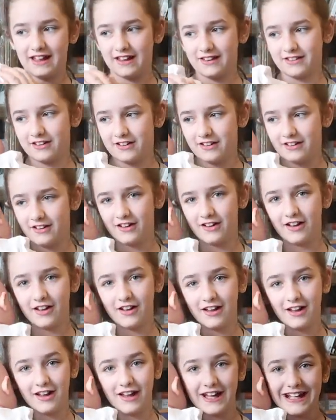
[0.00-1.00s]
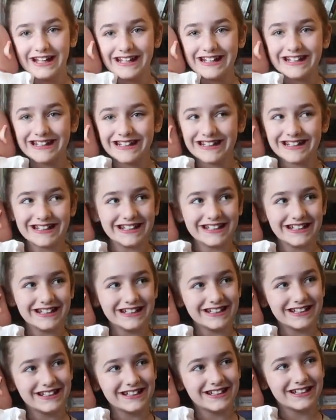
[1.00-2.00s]
Like... Put like
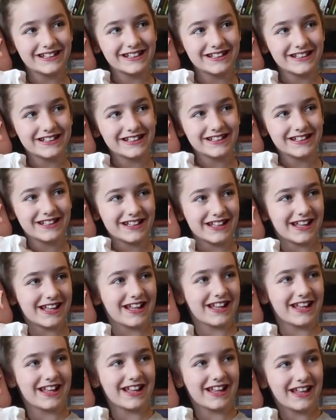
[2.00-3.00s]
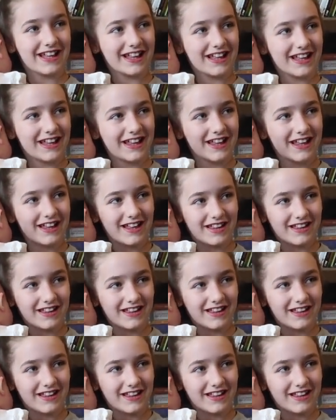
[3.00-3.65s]
maybe put your hand on on the other side of his head.